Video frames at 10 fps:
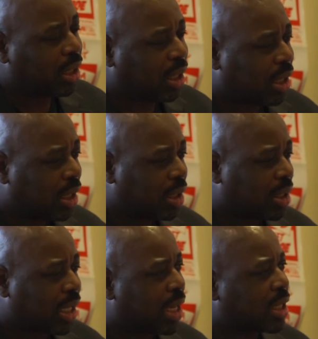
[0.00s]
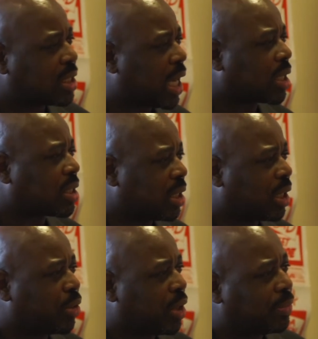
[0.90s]
the kind of Saxon
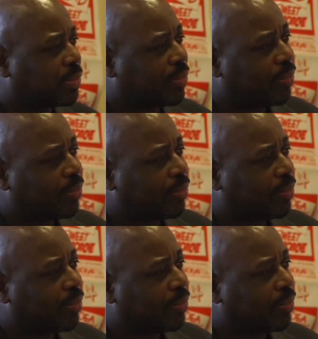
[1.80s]
era.